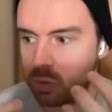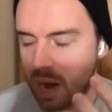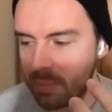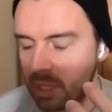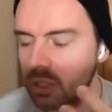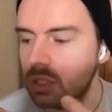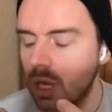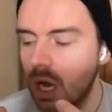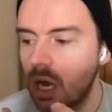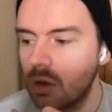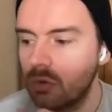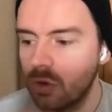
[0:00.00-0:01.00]
the premise
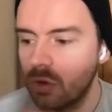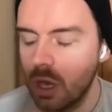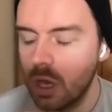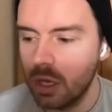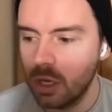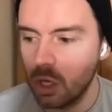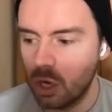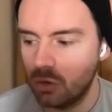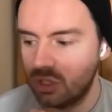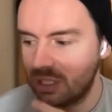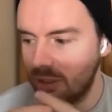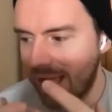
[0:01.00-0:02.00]
of you
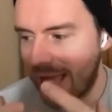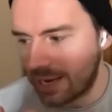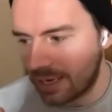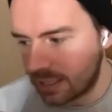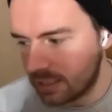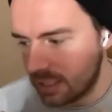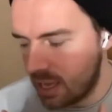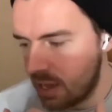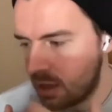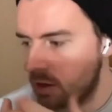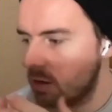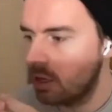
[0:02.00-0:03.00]
know still anchored
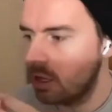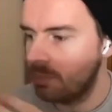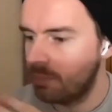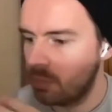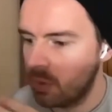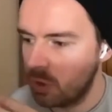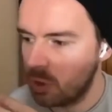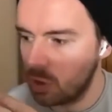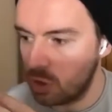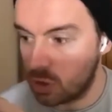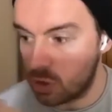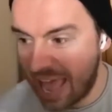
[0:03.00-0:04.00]
in
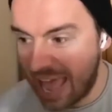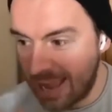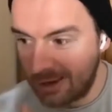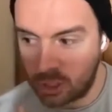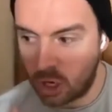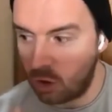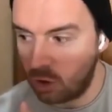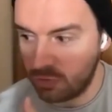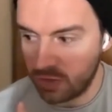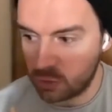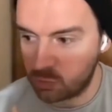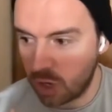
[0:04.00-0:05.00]
the end
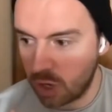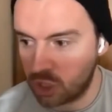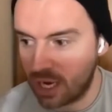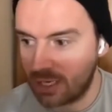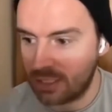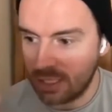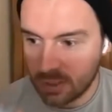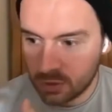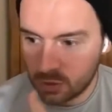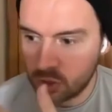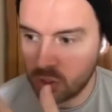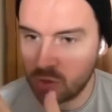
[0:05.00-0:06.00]
goal of this project
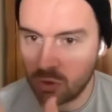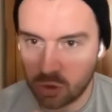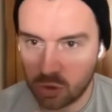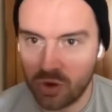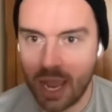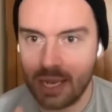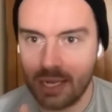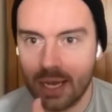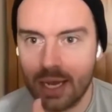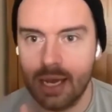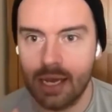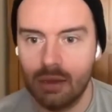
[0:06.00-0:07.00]
is to create
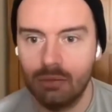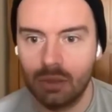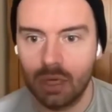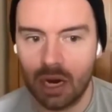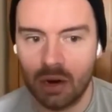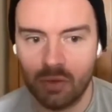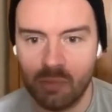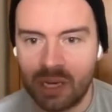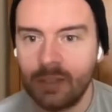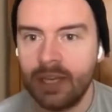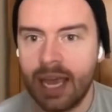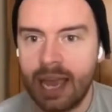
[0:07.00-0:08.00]
a kind of a
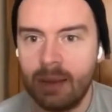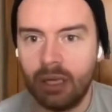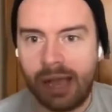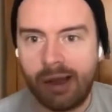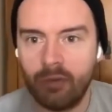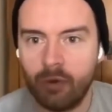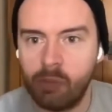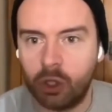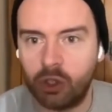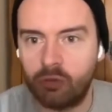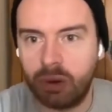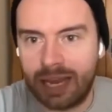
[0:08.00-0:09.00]
big table out of a
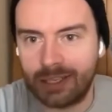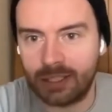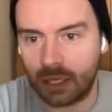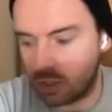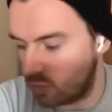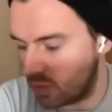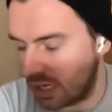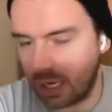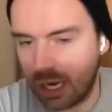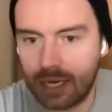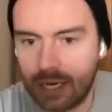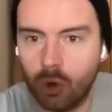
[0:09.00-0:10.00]
bunch of plastic that we
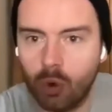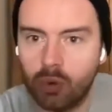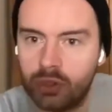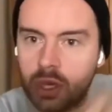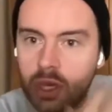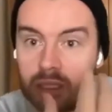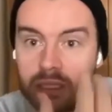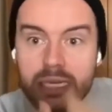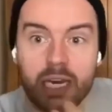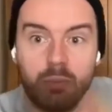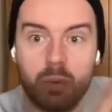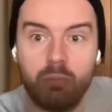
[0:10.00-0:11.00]
collect or was it a
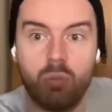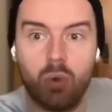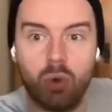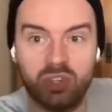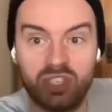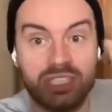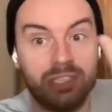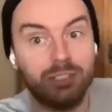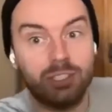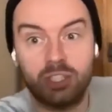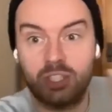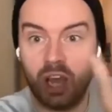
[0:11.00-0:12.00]
little bit more
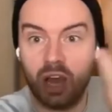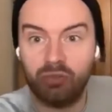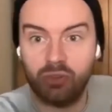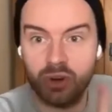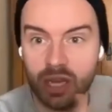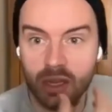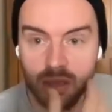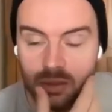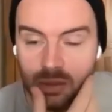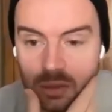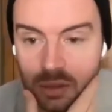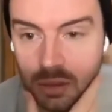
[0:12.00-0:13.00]
still discovery
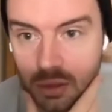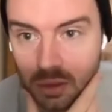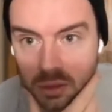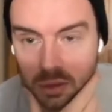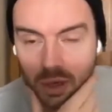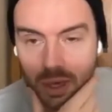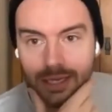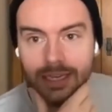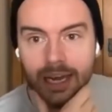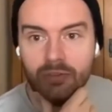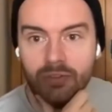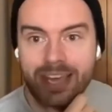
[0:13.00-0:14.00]

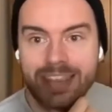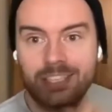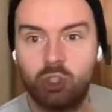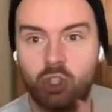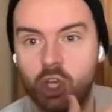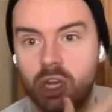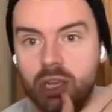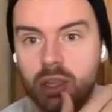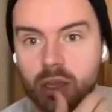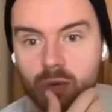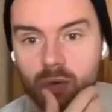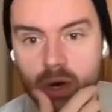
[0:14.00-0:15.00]
and kind of like this
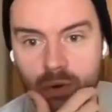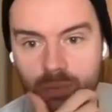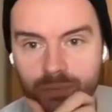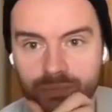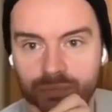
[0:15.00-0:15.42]
journey that you're on?